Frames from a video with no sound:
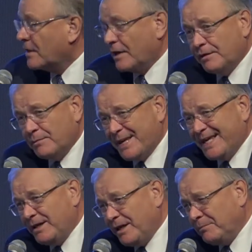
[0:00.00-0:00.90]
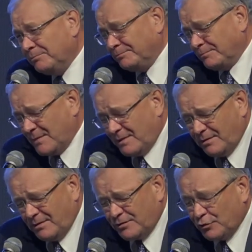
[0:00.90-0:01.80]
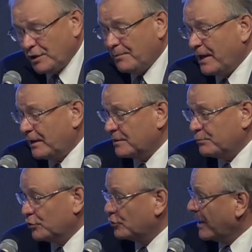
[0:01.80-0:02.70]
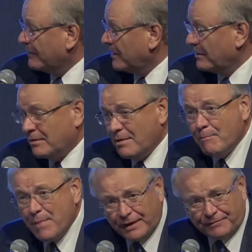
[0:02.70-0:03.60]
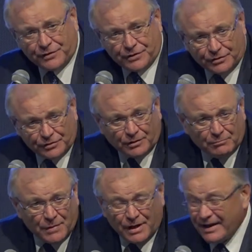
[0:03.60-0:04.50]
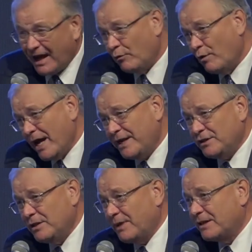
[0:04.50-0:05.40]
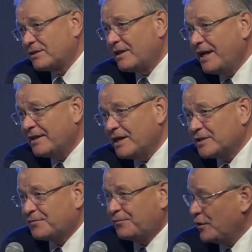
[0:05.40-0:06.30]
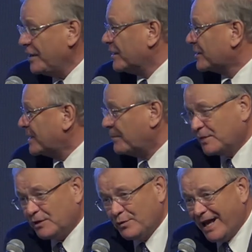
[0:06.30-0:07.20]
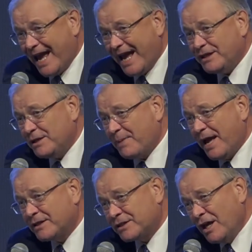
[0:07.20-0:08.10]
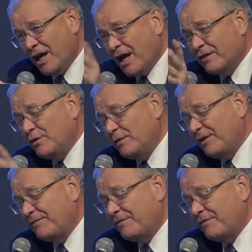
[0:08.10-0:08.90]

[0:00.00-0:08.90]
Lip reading: In the beginning, 30 banks put together, made the system. Now, 18 months later, it's fully accepted. We are 80 banks and will be